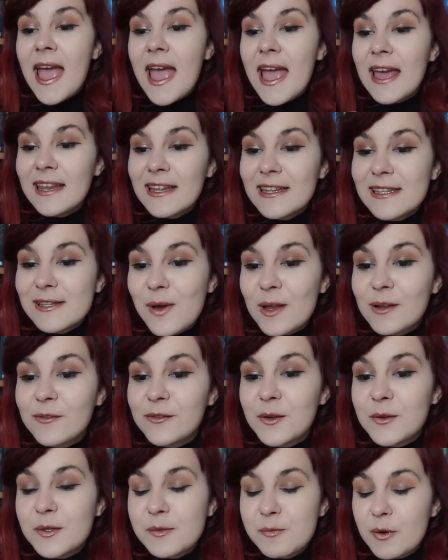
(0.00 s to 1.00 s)
And it is one
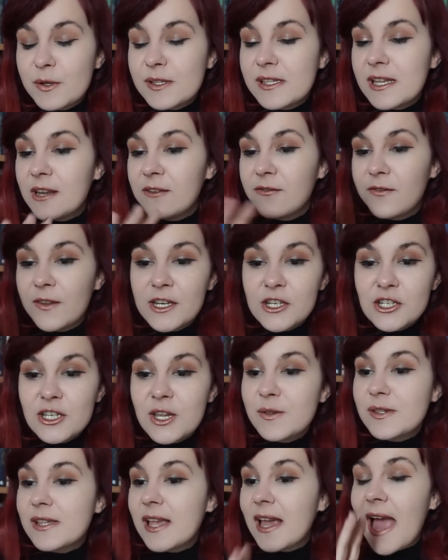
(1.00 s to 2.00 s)
of those books that I finished
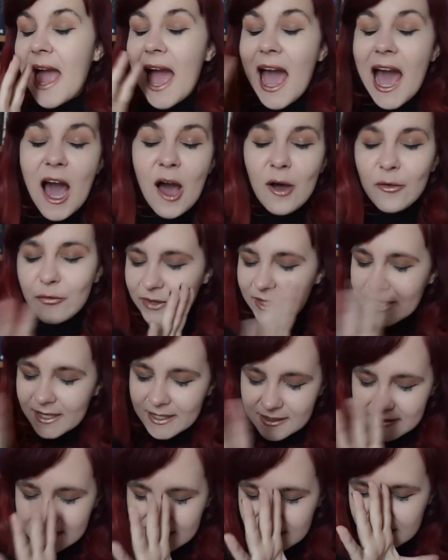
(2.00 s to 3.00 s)
and I was like, how
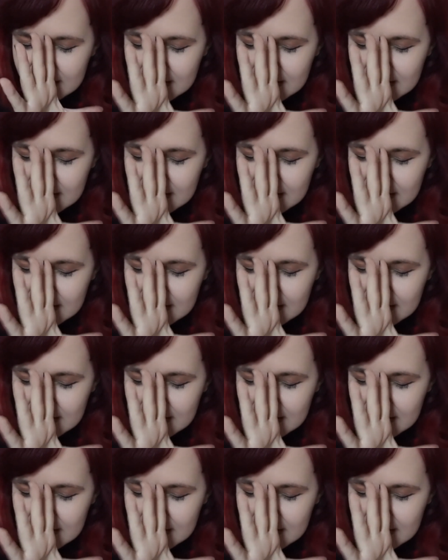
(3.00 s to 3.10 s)
did